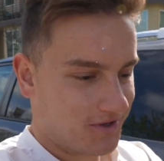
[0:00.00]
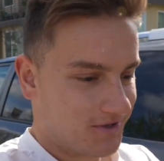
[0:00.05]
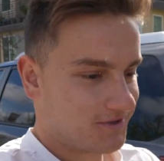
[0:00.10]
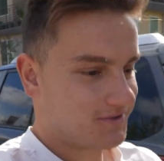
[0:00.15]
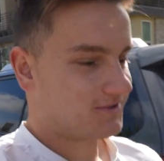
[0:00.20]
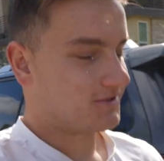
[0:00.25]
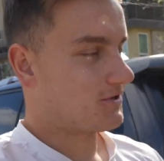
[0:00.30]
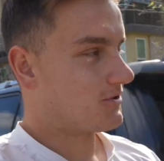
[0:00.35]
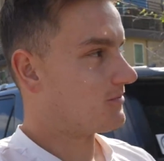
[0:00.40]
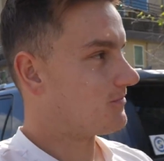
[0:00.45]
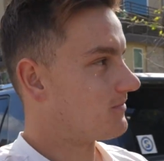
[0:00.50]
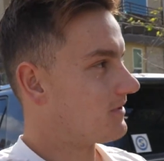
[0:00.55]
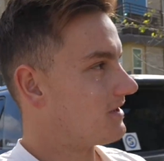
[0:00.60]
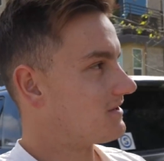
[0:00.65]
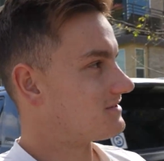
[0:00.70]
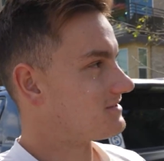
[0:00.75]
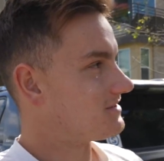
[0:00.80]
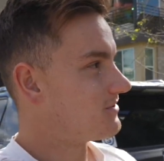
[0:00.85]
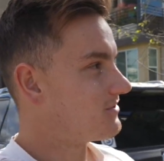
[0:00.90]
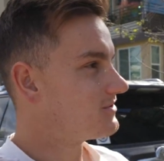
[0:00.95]
So
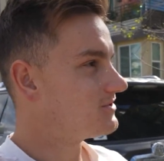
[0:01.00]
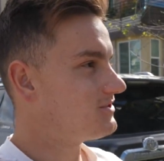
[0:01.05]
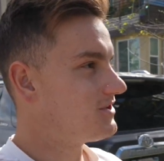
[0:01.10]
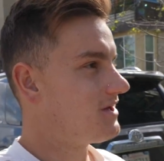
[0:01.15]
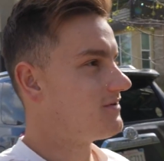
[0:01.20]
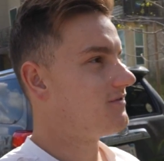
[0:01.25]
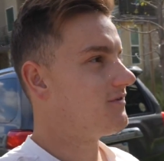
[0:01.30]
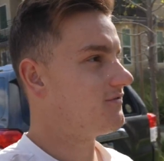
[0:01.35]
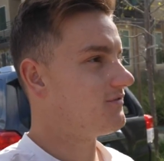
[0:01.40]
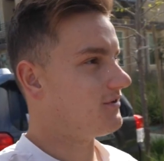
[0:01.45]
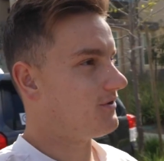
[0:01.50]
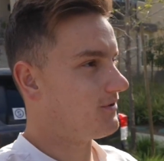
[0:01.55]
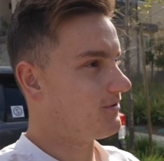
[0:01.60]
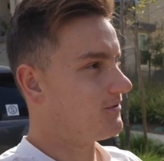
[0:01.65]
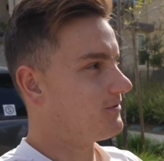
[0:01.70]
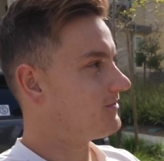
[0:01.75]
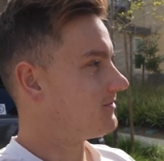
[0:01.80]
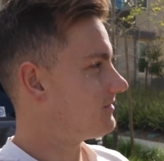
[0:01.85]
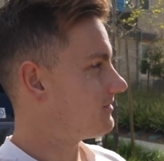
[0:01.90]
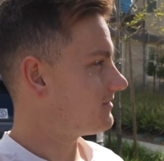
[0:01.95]
as long as you have a
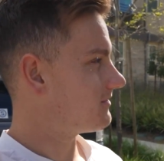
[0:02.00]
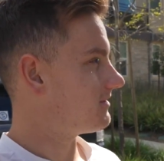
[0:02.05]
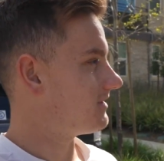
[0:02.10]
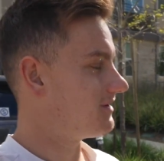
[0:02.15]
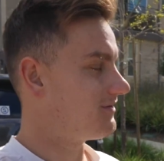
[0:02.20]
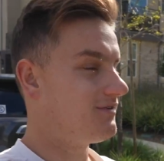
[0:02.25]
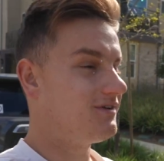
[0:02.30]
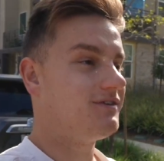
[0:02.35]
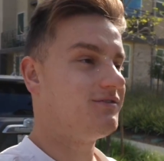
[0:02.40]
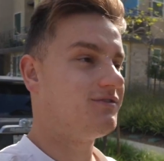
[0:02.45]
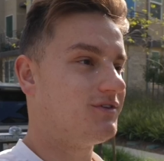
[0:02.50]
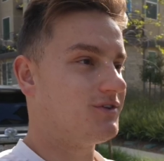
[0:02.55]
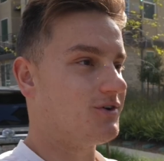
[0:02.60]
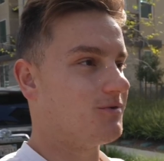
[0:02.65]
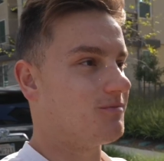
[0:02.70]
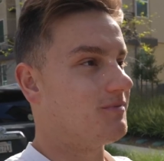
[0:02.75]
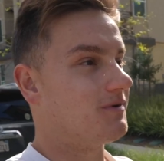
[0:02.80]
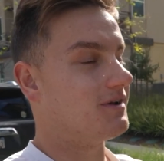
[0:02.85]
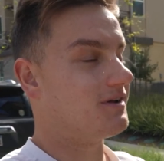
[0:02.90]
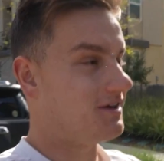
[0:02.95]
view, even
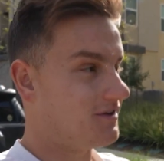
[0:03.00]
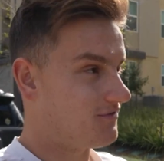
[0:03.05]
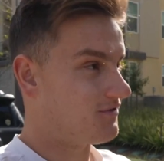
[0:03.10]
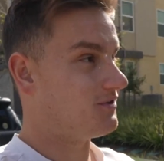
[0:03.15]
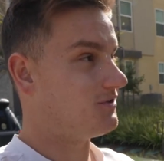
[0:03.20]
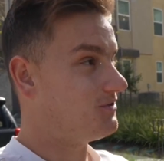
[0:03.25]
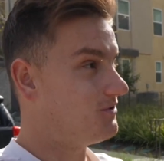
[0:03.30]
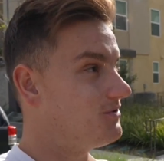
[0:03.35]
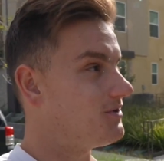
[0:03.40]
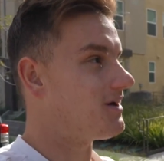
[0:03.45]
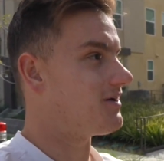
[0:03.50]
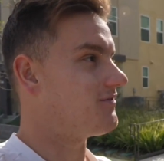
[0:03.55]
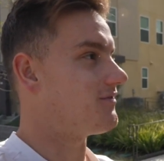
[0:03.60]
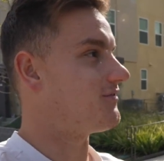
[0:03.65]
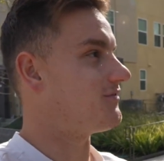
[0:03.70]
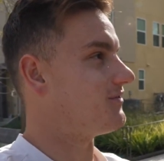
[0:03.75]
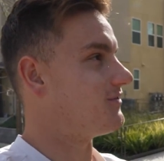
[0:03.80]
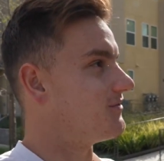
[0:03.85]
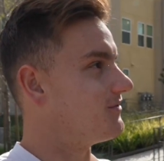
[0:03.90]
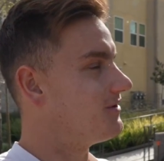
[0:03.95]
don't, but if you do have a
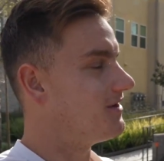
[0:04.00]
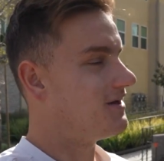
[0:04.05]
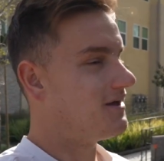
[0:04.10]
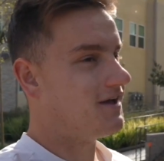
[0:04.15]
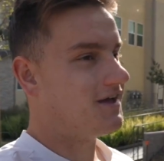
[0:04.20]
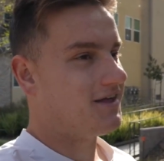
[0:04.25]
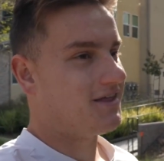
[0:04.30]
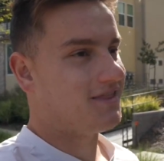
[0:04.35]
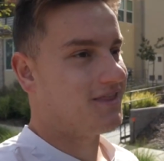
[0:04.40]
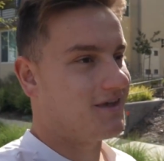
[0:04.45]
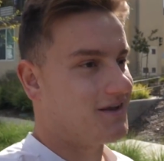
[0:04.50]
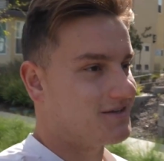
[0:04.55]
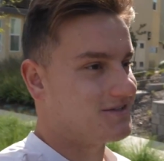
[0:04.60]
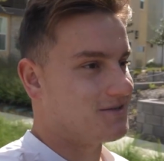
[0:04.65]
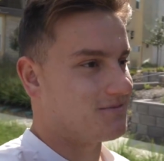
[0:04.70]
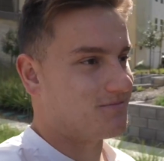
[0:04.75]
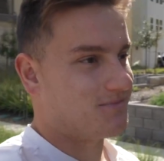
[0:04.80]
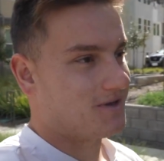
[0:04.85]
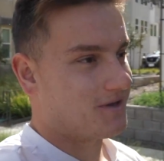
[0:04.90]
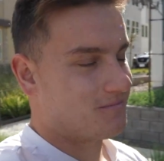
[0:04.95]
view, that is a
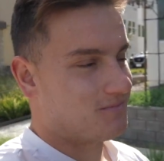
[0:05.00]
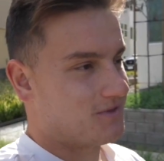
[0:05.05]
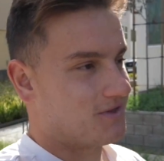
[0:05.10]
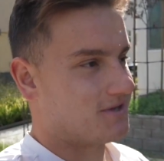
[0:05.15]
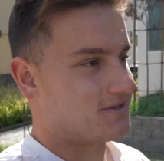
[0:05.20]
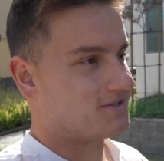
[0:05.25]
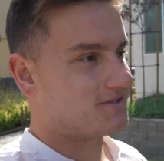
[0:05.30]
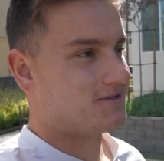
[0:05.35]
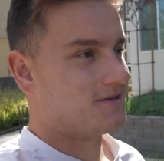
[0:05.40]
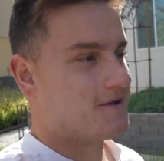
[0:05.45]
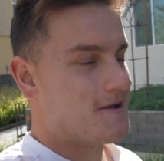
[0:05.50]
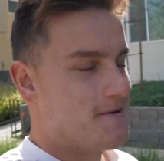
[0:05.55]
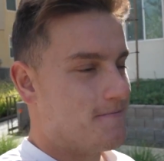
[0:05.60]
big plus.